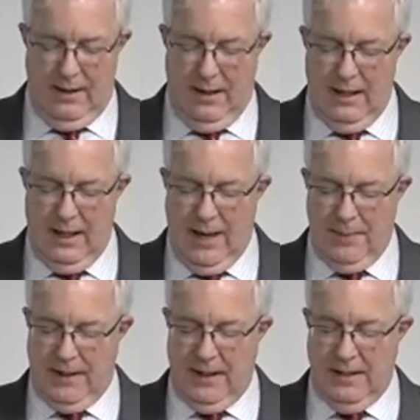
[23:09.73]
any
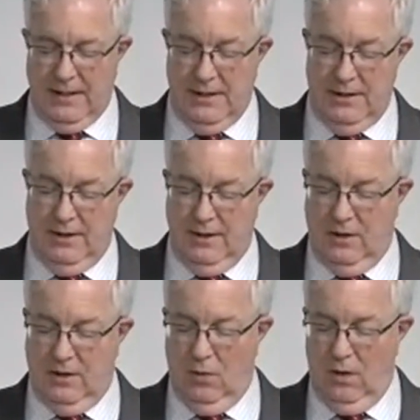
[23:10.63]
application to the
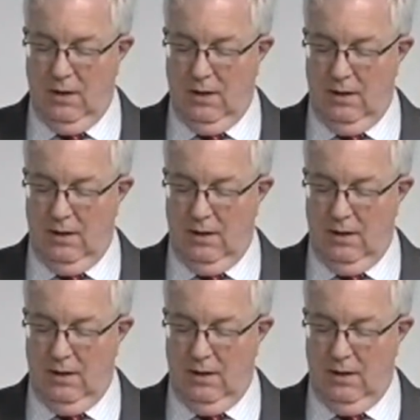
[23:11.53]
court,